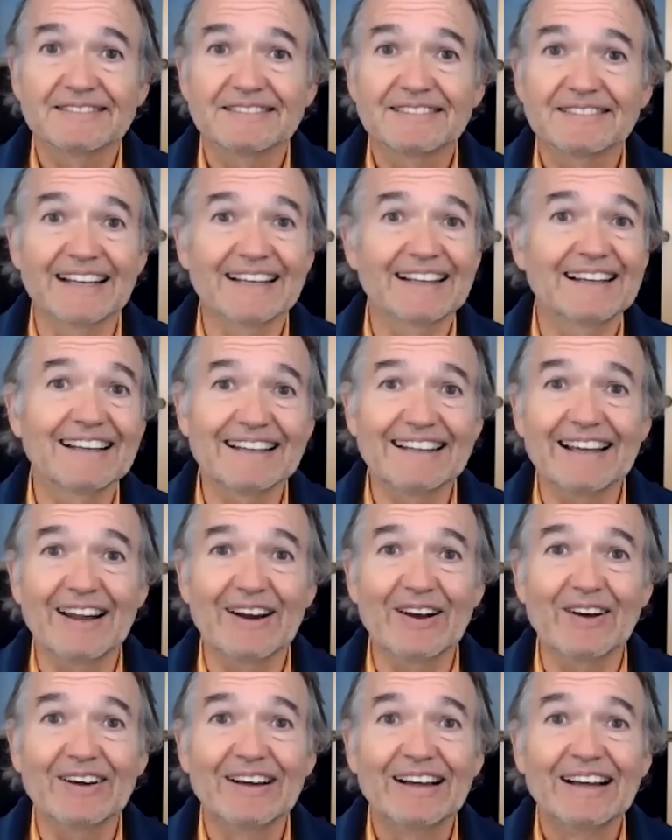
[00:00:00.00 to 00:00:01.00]
Yeah. you
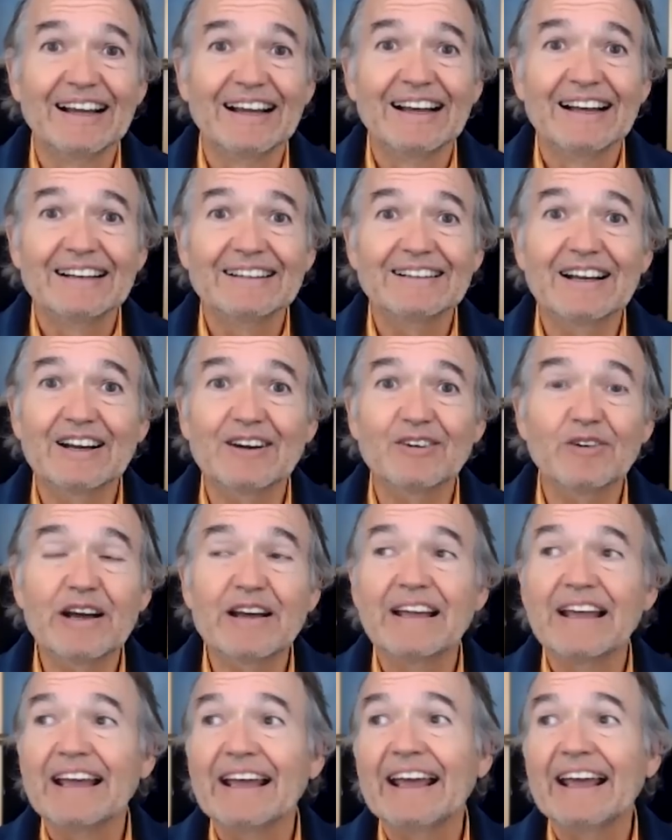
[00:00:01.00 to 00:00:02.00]
know, the,
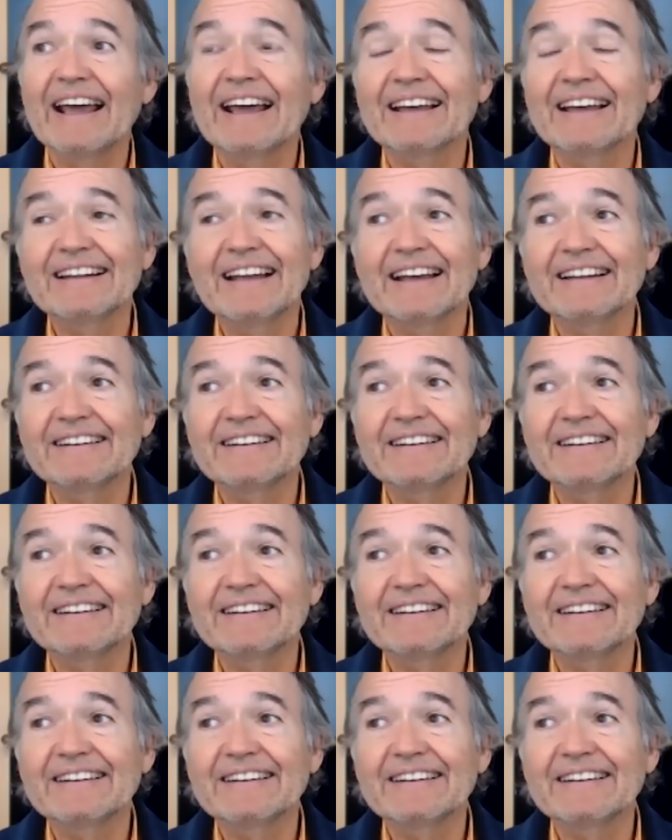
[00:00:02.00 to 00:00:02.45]
and, and,